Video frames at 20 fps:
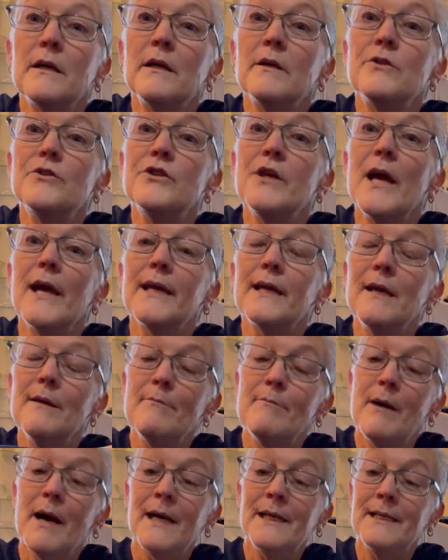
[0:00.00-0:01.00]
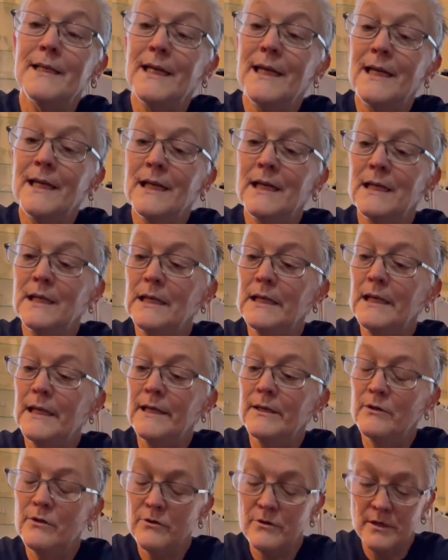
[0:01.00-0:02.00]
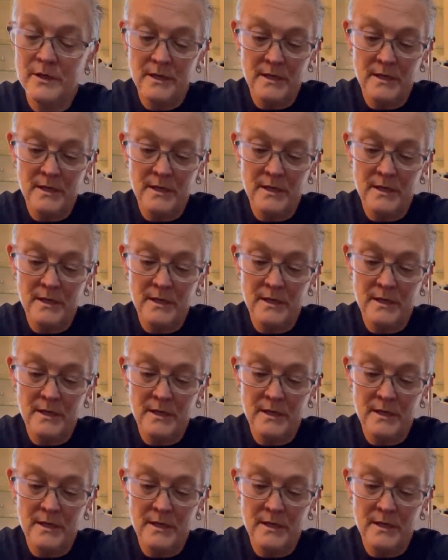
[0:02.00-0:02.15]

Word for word: jacket by Nina Leonard.